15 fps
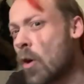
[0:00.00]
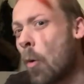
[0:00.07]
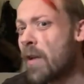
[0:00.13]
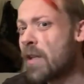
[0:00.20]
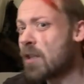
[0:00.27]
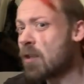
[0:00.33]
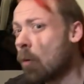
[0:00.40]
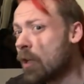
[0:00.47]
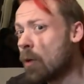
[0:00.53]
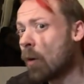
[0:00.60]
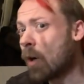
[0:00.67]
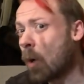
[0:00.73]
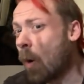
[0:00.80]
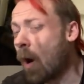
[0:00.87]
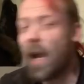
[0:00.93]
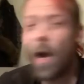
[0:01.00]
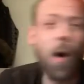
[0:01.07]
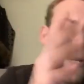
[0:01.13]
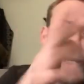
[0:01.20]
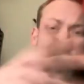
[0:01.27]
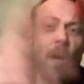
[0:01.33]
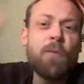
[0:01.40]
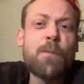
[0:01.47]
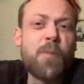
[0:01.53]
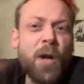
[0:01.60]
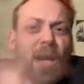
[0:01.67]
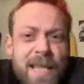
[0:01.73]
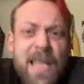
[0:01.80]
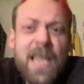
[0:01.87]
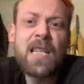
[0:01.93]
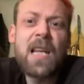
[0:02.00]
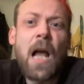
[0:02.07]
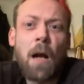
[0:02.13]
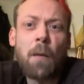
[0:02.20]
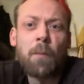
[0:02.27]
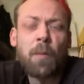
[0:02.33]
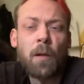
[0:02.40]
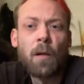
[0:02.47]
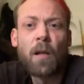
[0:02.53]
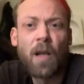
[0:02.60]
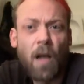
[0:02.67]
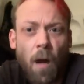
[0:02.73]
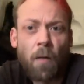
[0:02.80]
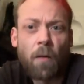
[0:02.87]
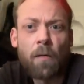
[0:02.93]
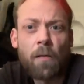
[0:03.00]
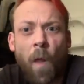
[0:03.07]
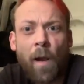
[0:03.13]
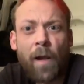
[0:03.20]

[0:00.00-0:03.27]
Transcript: always thought you were quite hot. You don't bring this up, Carl.